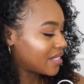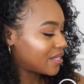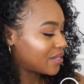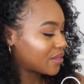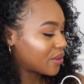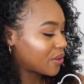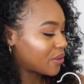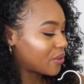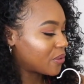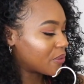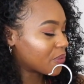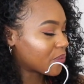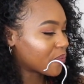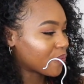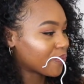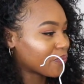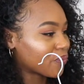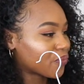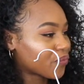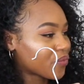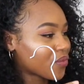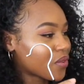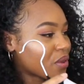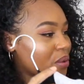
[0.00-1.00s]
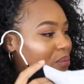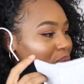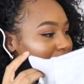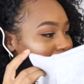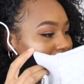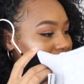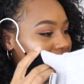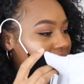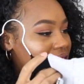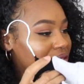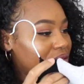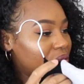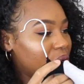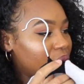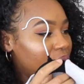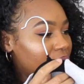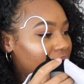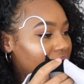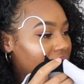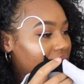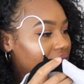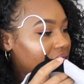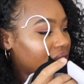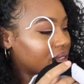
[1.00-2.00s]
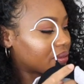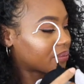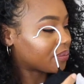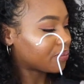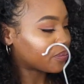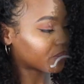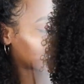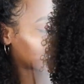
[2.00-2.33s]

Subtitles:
so be careful with that.